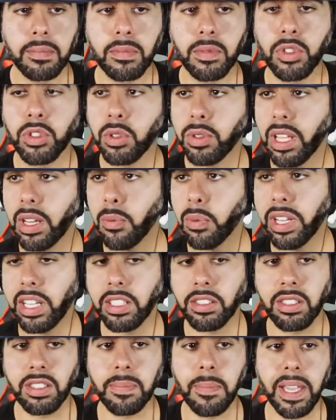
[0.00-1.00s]
So then we
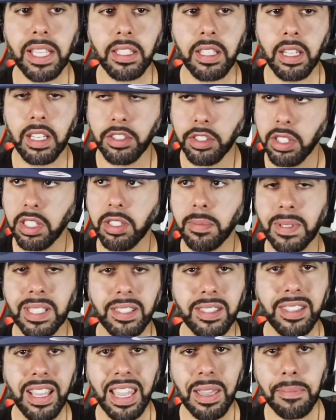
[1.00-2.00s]
can just make the adjustment.
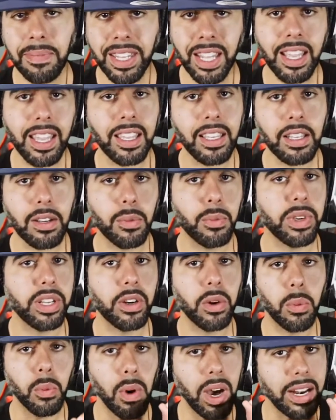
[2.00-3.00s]
Same thing. We
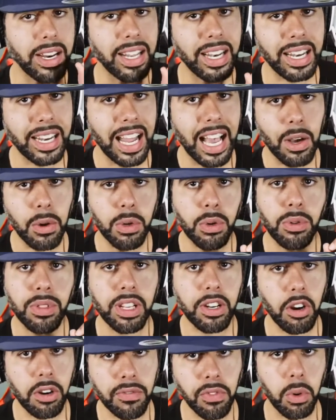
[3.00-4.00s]
don't want it louder
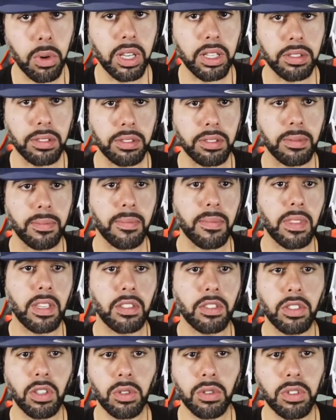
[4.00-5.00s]
than our voice.
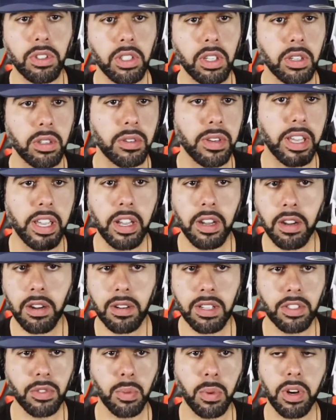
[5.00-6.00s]
So, you know,
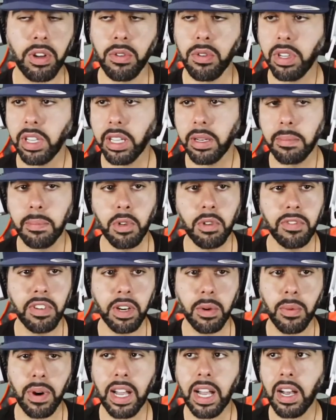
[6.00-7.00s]
here is where you can move
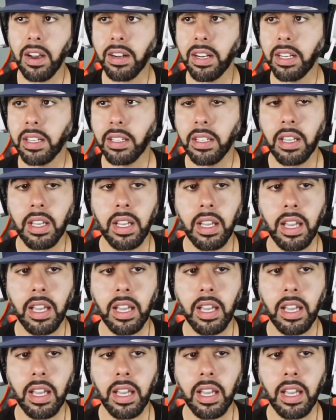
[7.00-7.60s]
it around and